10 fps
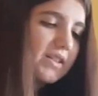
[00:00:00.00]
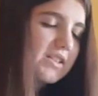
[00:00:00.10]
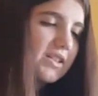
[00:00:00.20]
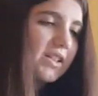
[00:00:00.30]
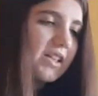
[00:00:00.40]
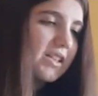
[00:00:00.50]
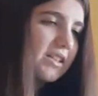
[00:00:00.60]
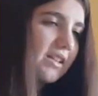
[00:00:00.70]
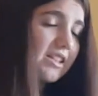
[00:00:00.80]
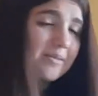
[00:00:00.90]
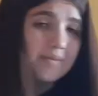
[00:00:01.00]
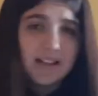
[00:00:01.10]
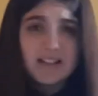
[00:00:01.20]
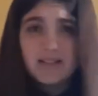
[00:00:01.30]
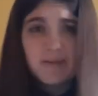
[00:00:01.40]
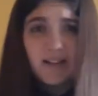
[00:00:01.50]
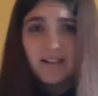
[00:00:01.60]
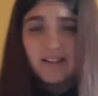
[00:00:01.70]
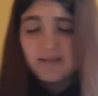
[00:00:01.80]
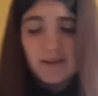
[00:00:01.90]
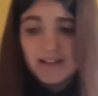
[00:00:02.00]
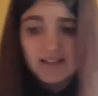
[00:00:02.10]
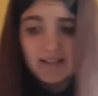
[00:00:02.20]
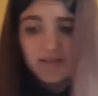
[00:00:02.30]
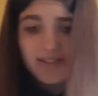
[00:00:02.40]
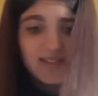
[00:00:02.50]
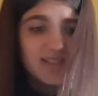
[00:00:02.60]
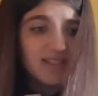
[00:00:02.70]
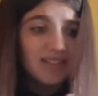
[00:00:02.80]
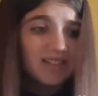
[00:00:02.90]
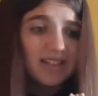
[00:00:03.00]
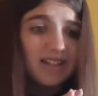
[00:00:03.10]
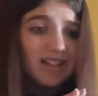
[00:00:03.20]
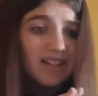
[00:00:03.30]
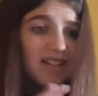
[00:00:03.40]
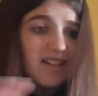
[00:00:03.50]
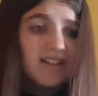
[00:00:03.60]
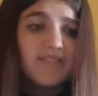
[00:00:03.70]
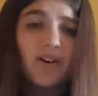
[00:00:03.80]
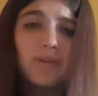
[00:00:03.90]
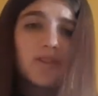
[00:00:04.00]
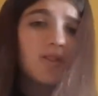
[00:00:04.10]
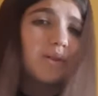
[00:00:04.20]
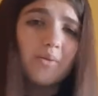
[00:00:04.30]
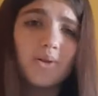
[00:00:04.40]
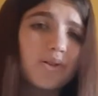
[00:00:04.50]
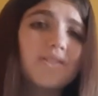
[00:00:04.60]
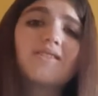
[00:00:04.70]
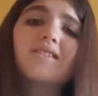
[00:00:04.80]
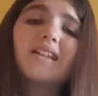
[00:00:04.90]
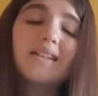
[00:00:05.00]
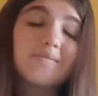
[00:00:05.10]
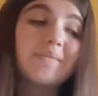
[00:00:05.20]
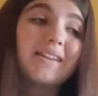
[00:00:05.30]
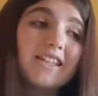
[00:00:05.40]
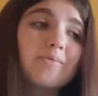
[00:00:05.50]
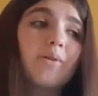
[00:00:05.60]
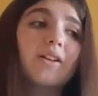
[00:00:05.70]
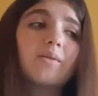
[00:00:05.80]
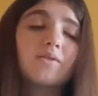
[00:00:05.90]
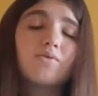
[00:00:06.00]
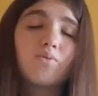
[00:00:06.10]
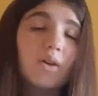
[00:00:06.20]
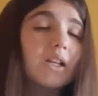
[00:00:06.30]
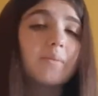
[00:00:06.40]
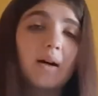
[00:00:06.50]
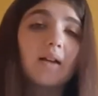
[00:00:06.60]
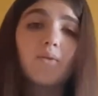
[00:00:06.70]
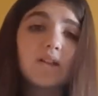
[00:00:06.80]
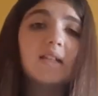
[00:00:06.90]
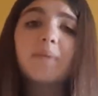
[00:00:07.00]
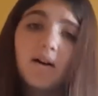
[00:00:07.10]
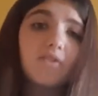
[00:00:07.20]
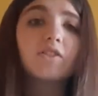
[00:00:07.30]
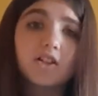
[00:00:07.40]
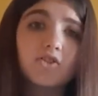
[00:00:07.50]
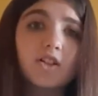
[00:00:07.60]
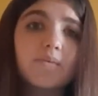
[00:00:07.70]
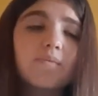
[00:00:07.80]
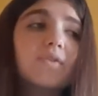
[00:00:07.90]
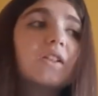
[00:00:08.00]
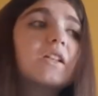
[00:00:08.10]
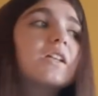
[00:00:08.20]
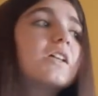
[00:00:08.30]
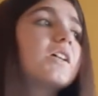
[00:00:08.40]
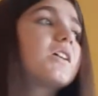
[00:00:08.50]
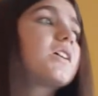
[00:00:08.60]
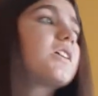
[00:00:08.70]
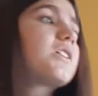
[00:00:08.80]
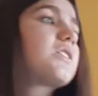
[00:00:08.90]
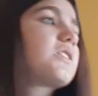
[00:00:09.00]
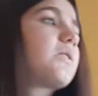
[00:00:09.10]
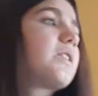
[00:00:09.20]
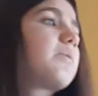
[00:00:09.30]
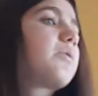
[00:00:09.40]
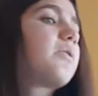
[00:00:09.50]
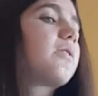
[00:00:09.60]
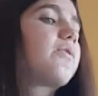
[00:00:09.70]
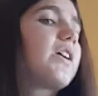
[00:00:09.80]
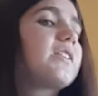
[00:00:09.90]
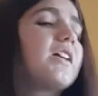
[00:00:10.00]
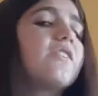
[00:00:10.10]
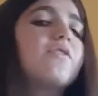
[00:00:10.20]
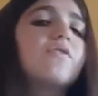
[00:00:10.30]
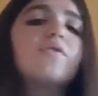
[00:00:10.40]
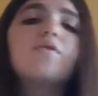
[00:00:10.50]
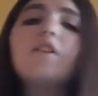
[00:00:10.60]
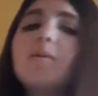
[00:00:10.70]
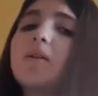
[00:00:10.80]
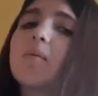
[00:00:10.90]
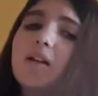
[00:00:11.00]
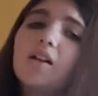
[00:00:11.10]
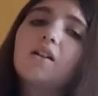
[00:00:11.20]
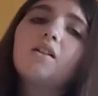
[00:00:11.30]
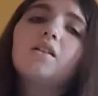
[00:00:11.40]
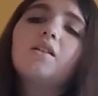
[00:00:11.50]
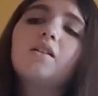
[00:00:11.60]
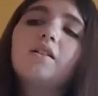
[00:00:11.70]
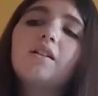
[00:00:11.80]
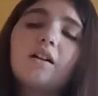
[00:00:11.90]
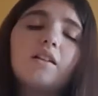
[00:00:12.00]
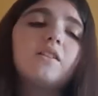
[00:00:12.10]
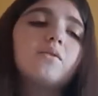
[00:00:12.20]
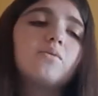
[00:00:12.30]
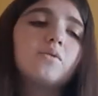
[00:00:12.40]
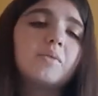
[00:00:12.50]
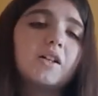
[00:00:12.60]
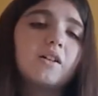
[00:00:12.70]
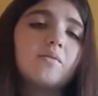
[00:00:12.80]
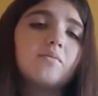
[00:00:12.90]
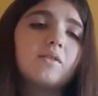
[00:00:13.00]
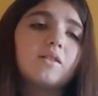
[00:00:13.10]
So Spain was involved in so many wars. By this one, it was really a really powerful country. So they were afraid that if Philip became king, England would become